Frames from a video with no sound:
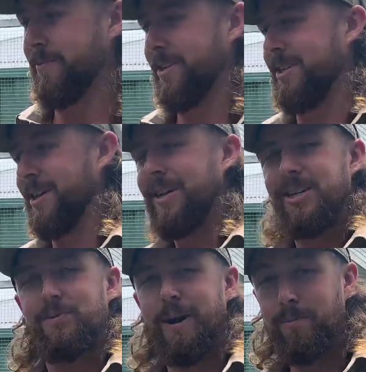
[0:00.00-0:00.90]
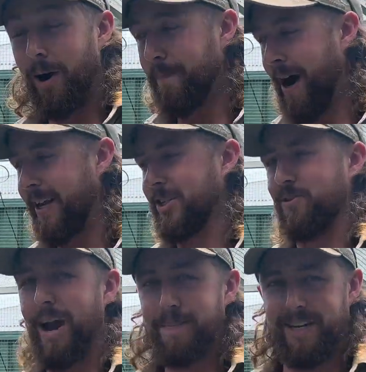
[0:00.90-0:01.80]
we just swung by Bunnings,
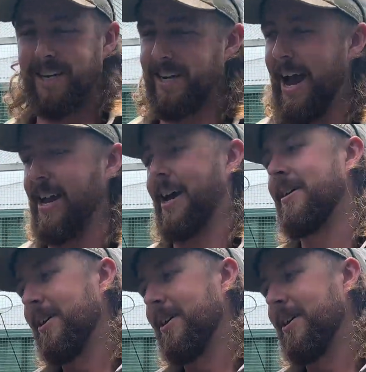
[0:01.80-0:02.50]
grabbed a container,